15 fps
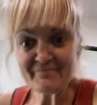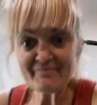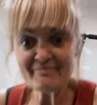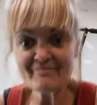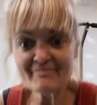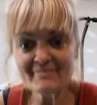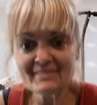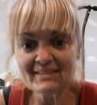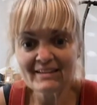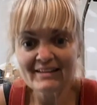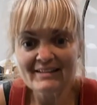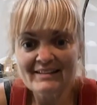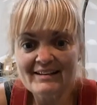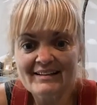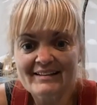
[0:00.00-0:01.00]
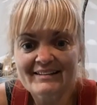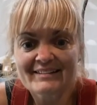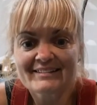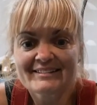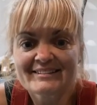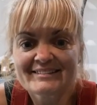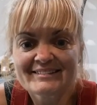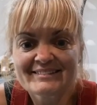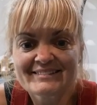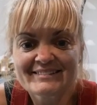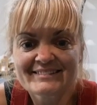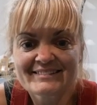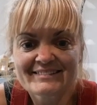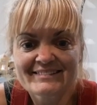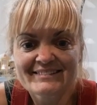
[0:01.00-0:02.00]

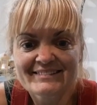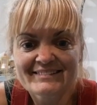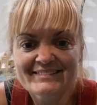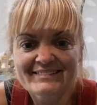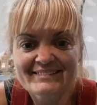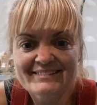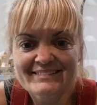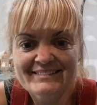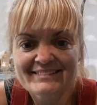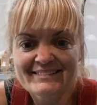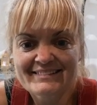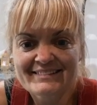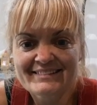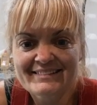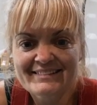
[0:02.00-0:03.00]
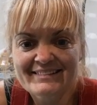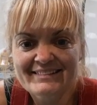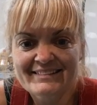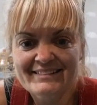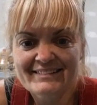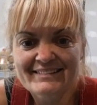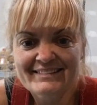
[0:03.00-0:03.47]
[no speech]